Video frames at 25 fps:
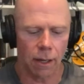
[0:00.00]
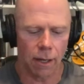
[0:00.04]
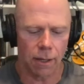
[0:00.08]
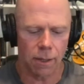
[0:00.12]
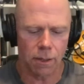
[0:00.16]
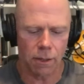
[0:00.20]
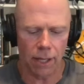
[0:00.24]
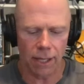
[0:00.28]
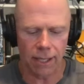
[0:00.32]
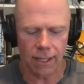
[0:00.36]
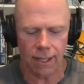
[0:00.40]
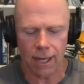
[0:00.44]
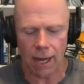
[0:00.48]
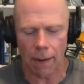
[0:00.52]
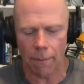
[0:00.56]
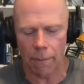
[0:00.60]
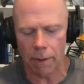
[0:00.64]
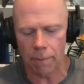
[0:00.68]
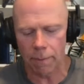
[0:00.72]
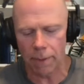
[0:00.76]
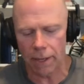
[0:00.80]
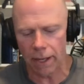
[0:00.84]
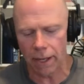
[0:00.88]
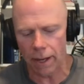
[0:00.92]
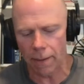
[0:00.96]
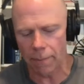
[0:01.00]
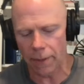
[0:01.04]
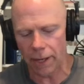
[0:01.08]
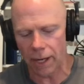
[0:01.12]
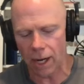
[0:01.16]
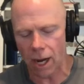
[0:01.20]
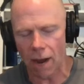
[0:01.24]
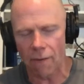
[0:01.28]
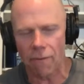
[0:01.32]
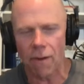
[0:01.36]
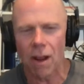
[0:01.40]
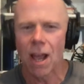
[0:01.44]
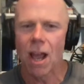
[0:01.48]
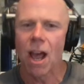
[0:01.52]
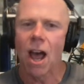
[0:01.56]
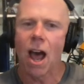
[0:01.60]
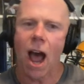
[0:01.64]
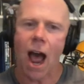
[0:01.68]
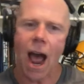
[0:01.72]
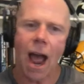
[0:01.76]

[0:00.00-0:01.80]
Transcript: you like to come in and be confident.